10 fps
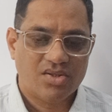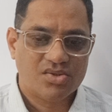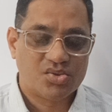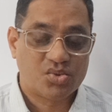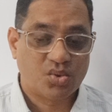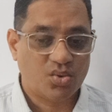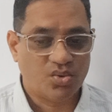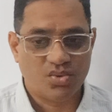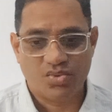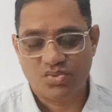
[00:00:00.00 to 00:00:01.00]

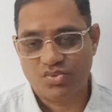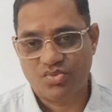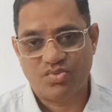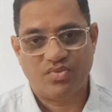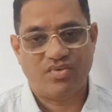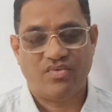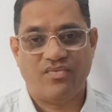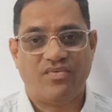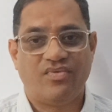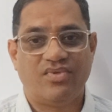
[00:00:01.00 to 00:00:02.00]

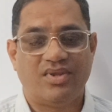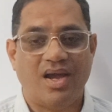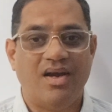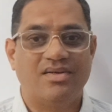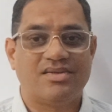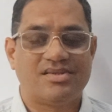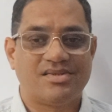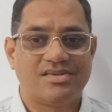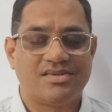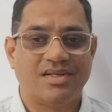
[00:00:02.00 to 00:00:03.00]
So that
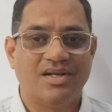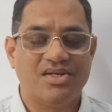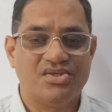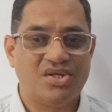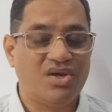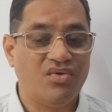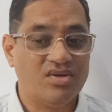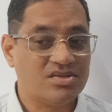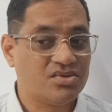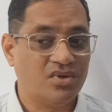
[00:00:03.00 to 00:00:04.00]
sannyasi, he
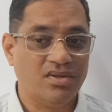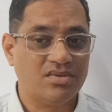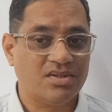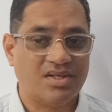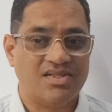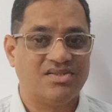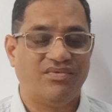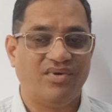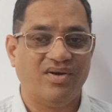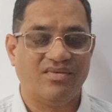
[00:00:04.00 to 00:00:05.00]
was going to touch the
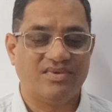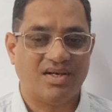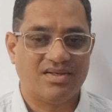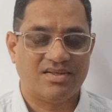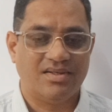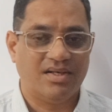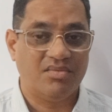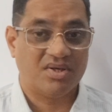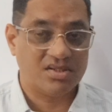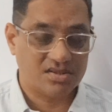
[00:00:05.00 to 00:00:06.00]
feet of that lady,
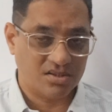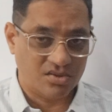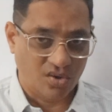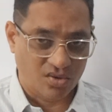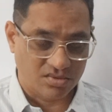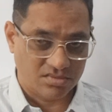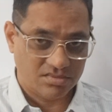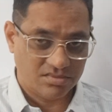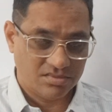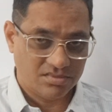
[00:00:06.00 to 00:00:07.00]
but he said, no.
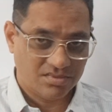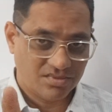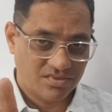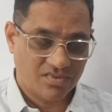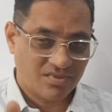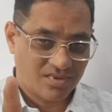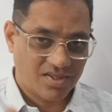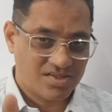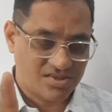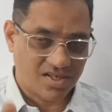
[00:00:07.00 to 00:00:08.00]

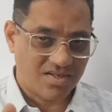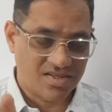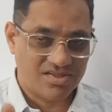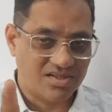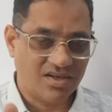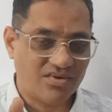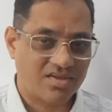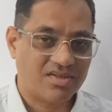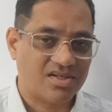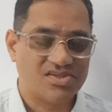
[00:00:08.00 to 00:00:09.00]
Sannyasi never
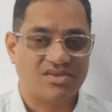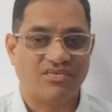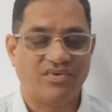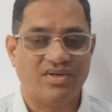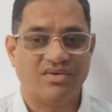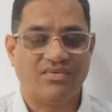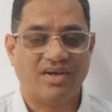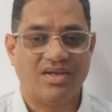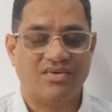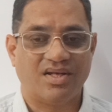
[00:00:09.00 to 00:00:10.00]
touch the feet of
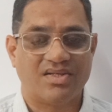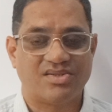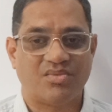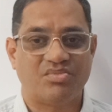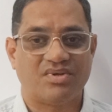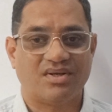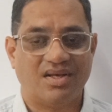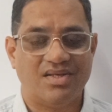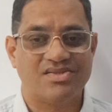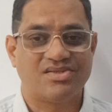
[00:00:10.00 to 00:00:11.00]
anyone except
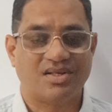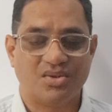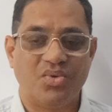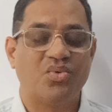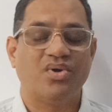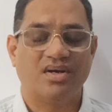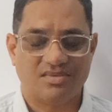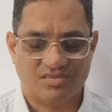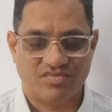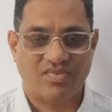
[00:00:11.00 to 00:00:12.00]
his Sadguru
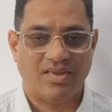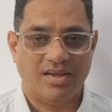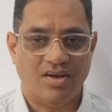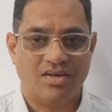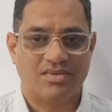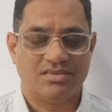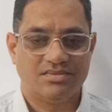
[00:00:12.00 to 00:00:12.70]
and Lord.